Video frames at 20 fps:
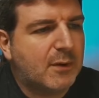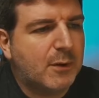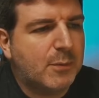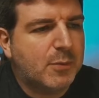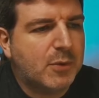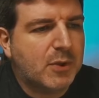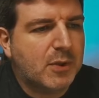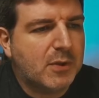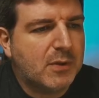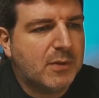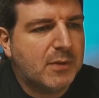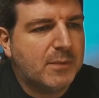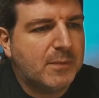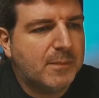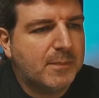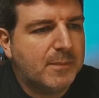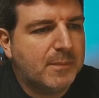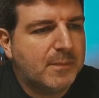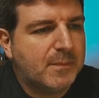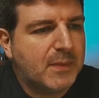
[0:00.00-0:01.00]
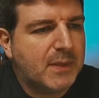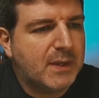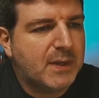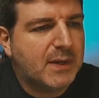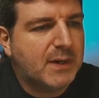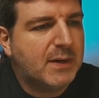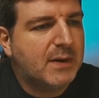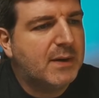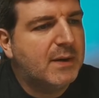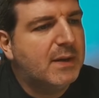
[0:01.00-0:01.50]
option
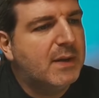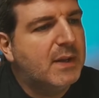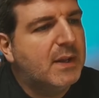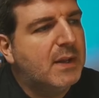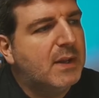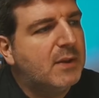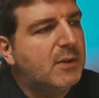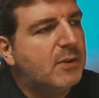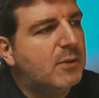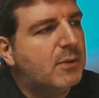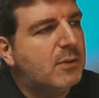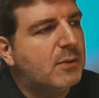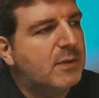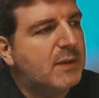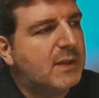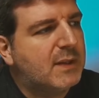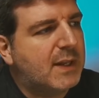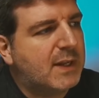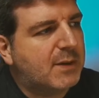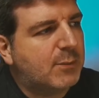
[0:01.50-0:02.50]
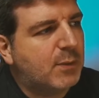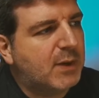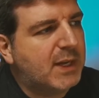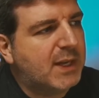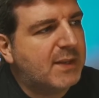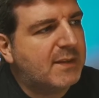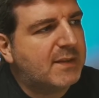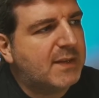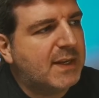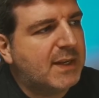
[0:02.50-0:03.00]
here. You see that when
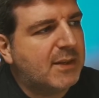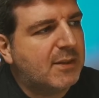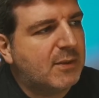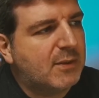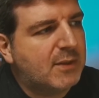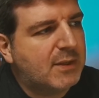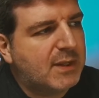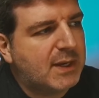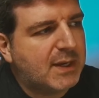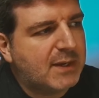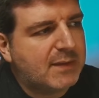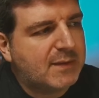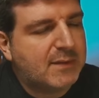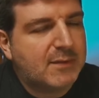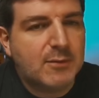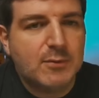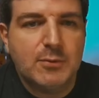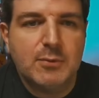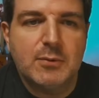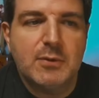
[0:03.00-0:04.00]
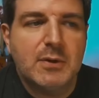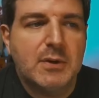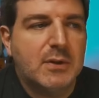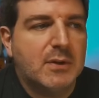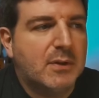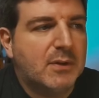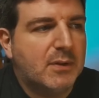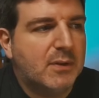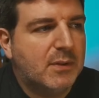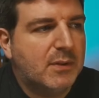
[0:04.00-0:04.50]
I select the text tool,
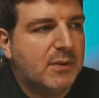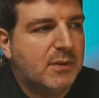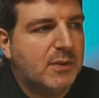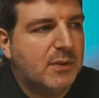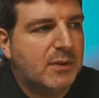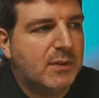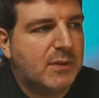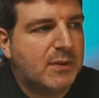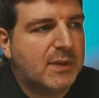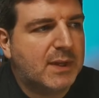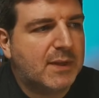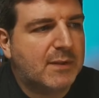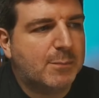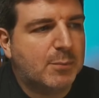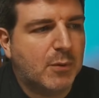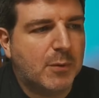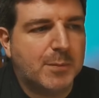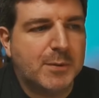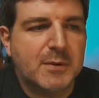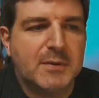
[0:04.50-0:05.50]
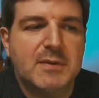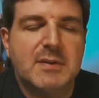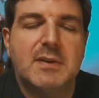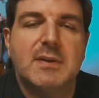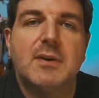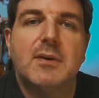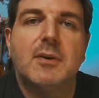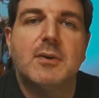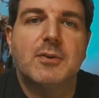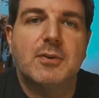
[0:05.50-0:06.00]
the text
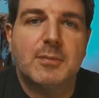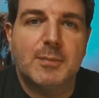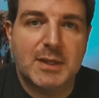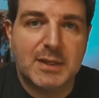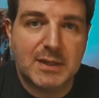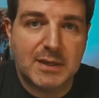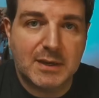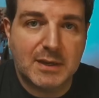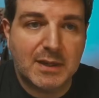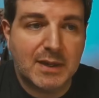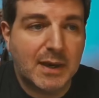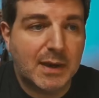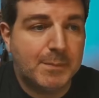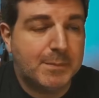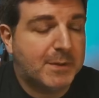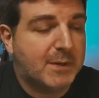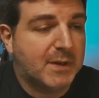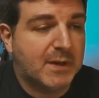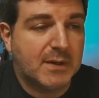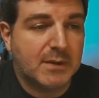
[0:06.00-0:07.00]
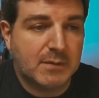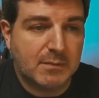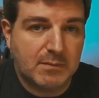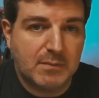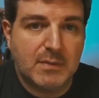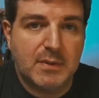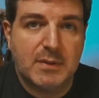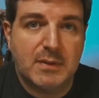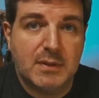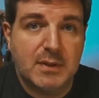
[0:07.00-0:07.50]
property automatically appear.
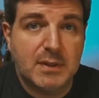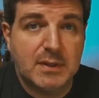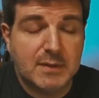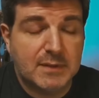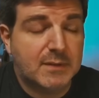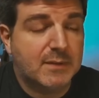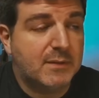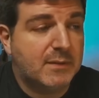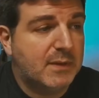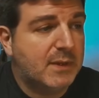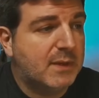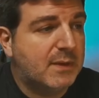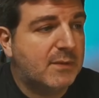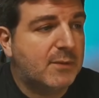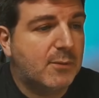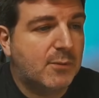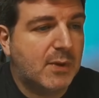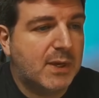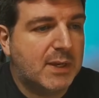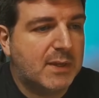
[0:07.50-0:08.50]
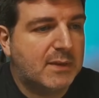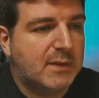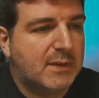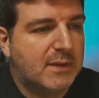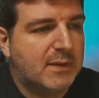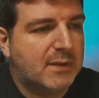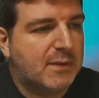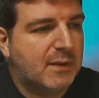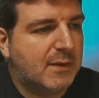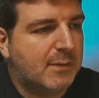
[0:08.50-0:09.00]
It's great
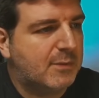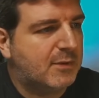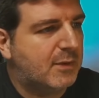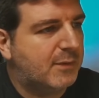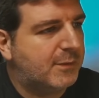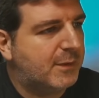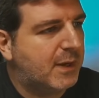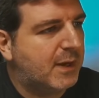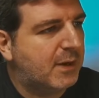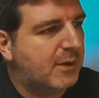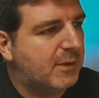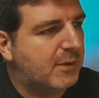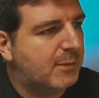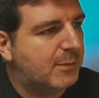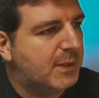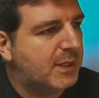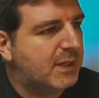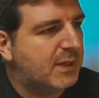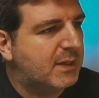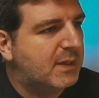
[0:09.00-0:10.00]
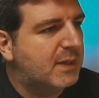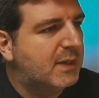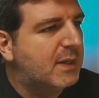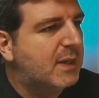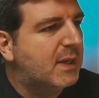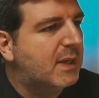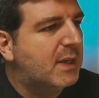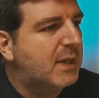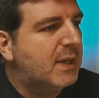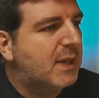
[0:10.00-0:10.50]
in terms of ergonomic.
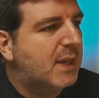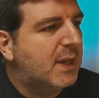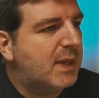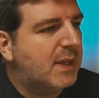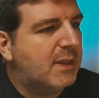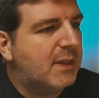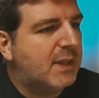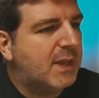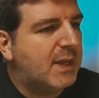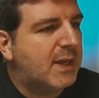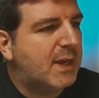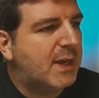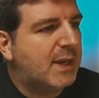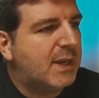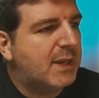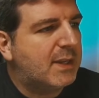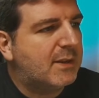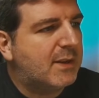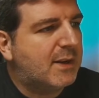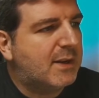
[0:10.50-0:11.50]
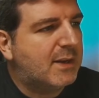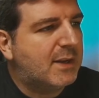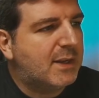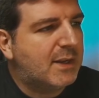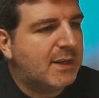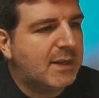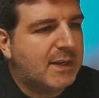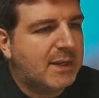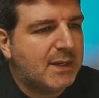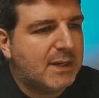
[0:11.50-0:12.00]
And then I can click
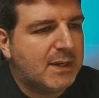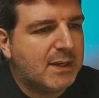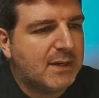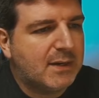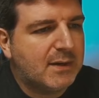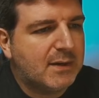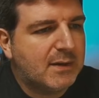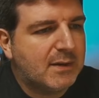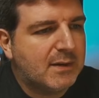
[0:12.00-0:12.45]
here